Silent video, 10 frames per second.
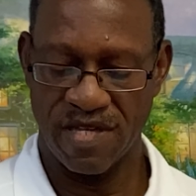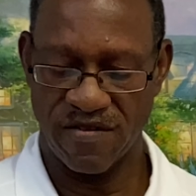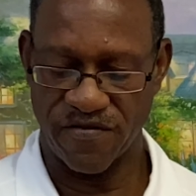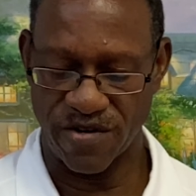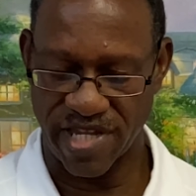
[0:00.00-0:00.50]

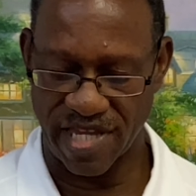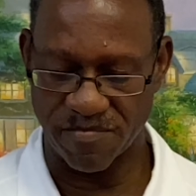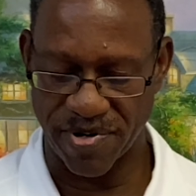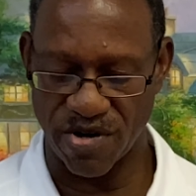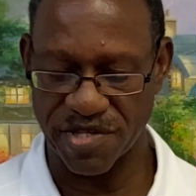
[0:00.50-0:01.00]
for
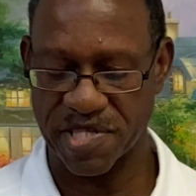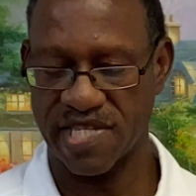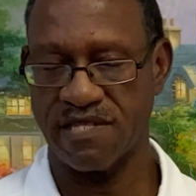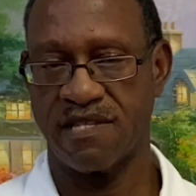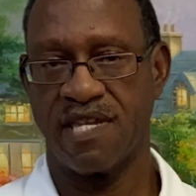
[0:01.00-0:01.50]

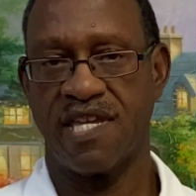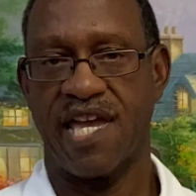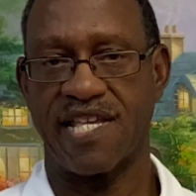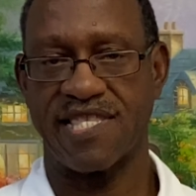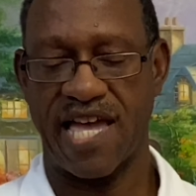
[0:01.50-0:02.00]
in-person
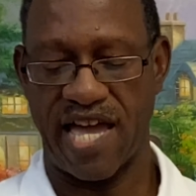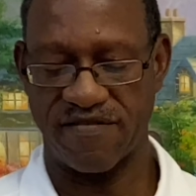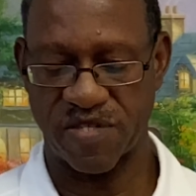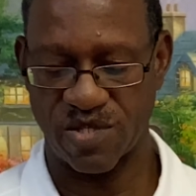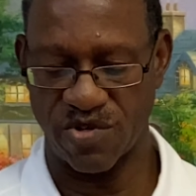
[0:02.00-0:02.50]
and live
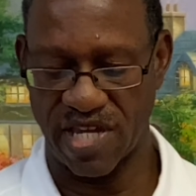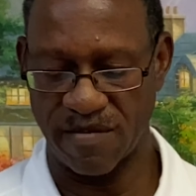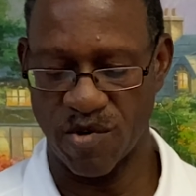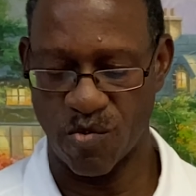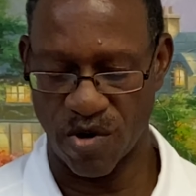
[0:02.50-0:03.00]

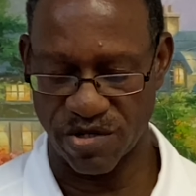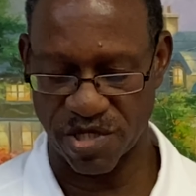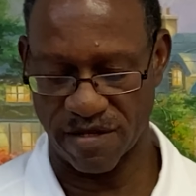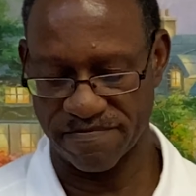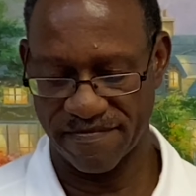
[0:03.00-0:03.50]
stream
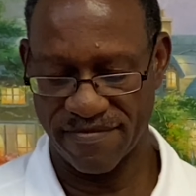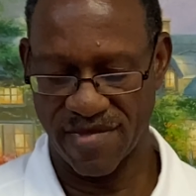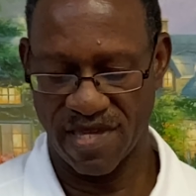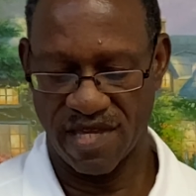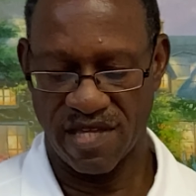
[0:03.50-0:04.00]
worship.
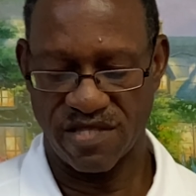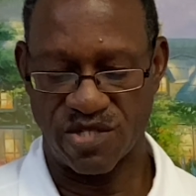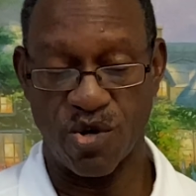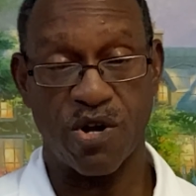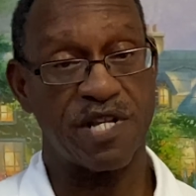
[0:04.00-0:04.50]

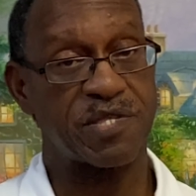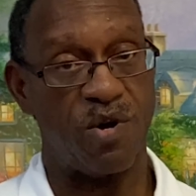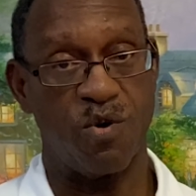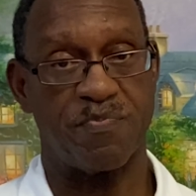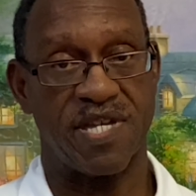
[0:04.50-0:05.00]
Doors
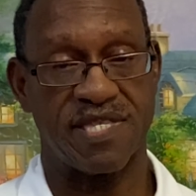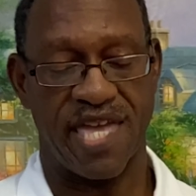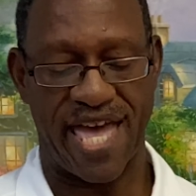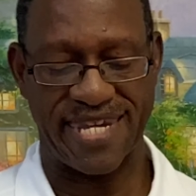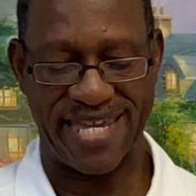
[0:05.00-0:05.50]
open
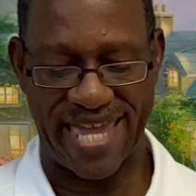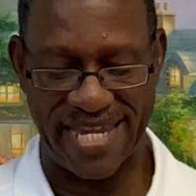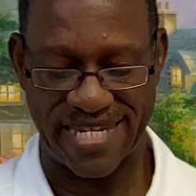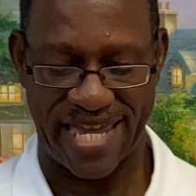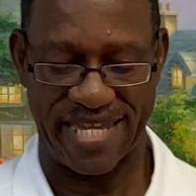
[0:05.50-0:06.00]
at
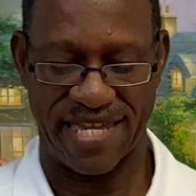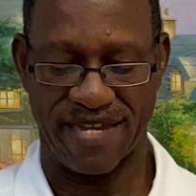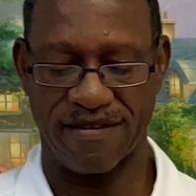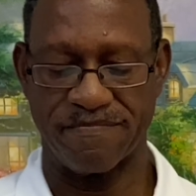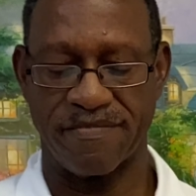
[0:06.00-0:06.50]
8
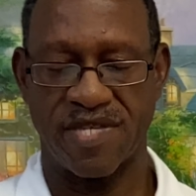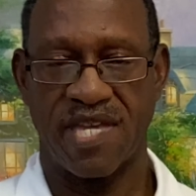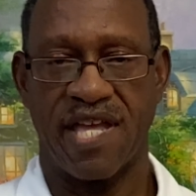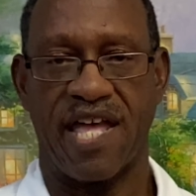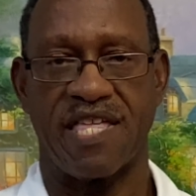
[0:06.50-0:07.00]
a.m.
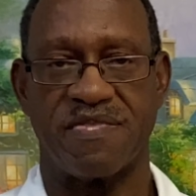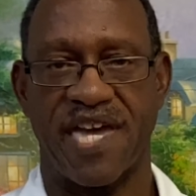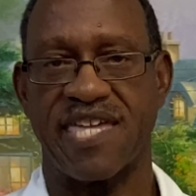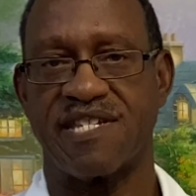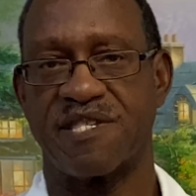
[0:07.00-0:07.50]
and
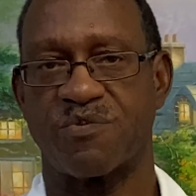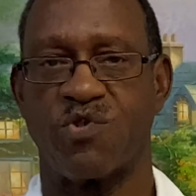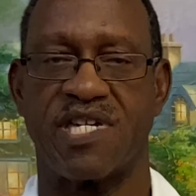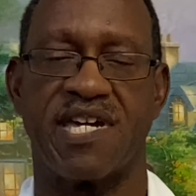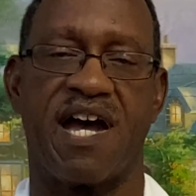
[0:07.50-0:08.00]
that is
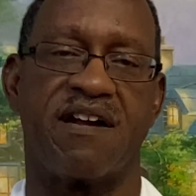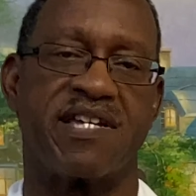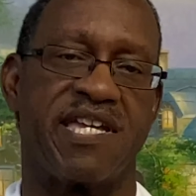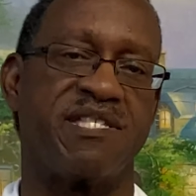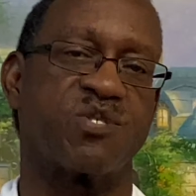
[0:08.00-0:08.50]
when our
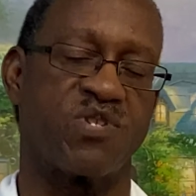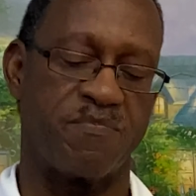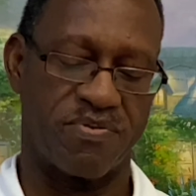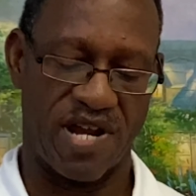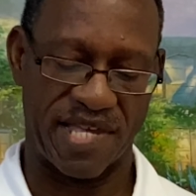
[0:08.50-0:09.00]
entry
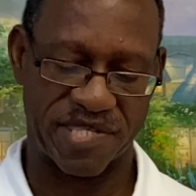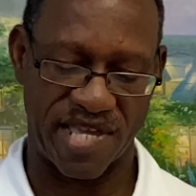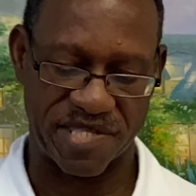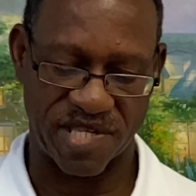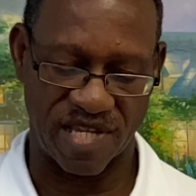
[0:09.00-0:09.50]

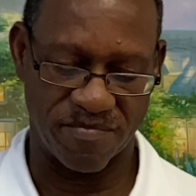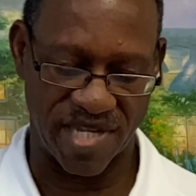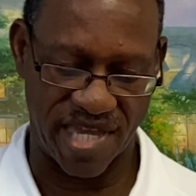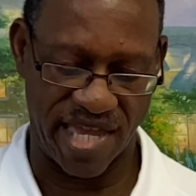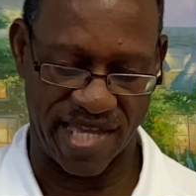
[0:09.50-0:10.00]
processing
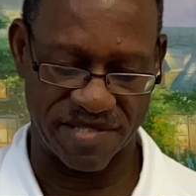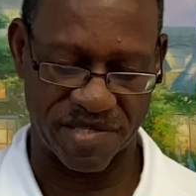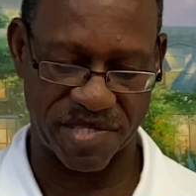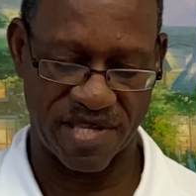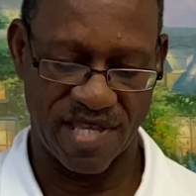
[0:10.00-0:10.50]
begins.